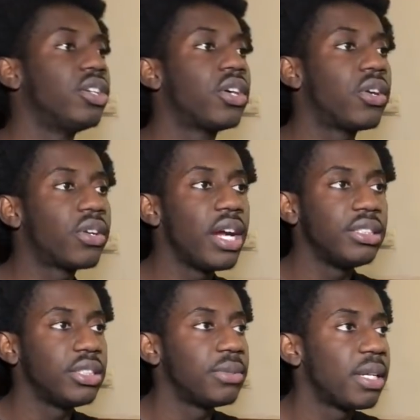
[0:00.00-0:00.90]
go
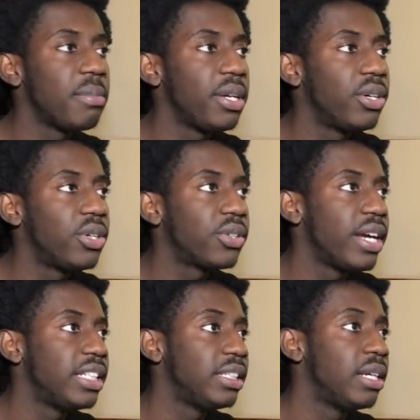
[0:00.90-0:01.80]
crazy, you know what I mean? Go
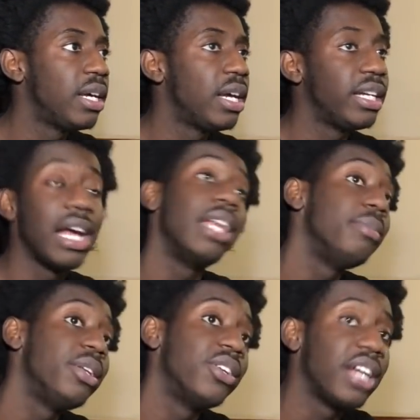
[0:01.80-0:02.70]
crazy. Y'all
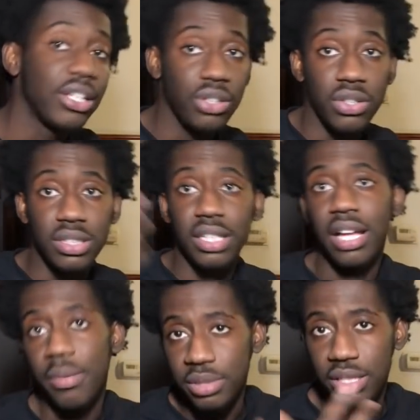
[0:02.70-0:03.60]
let me know y'all thoughts in the
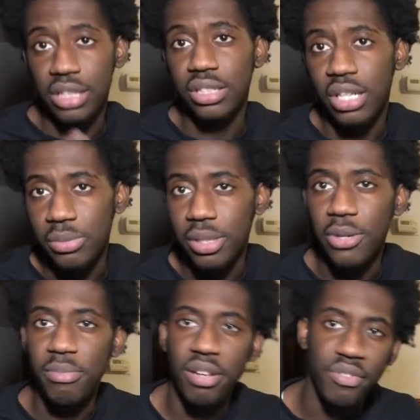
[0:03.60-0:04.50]
comment section down
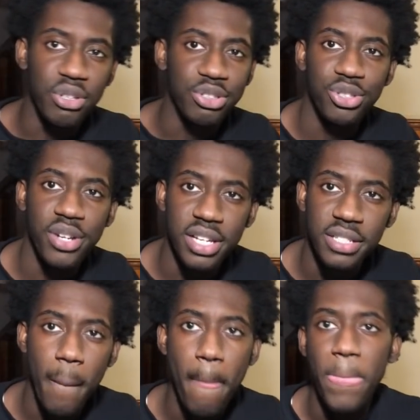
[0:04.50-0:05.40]
below, man. If you enjoy
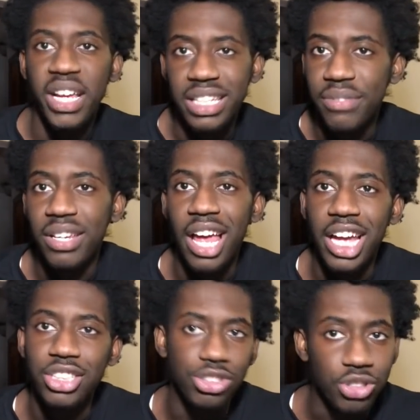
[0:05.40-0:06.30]
this, leave a
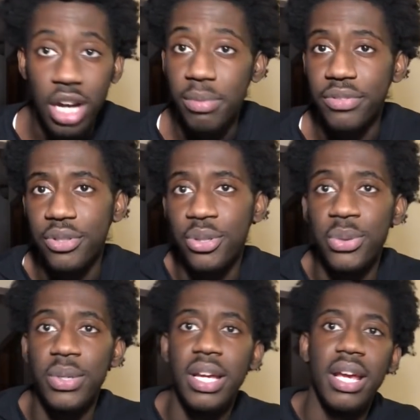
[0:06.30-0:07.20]
like, subscribe if you're
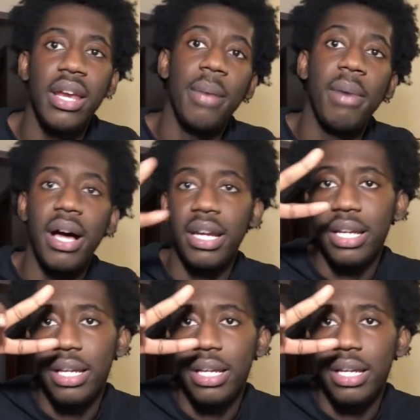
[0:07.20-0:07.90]
new. I'm out of